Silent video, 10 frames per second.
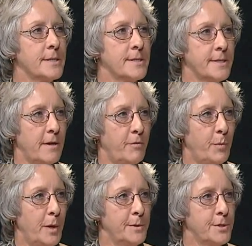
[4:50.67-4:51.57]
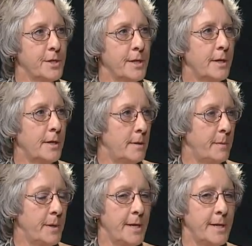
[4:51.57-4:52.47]
self-publishing
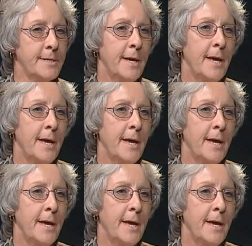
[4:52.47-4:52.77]
companies,